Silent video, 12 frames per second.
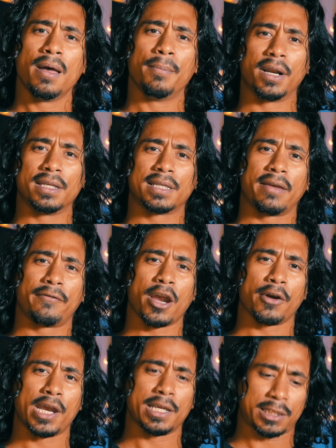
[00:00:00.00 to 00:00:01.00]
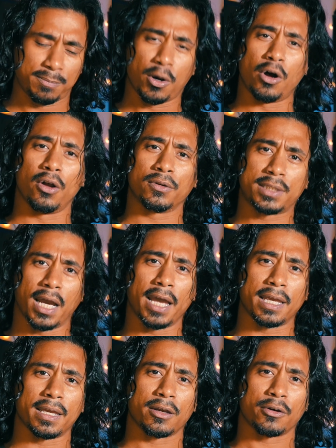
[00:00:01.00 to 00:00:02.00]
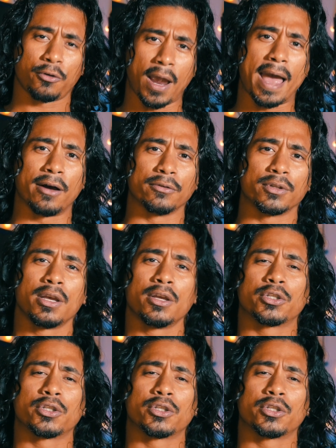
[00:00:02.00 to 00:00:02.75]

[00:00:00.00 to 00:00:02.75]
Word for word: but is a very small, tight crowd,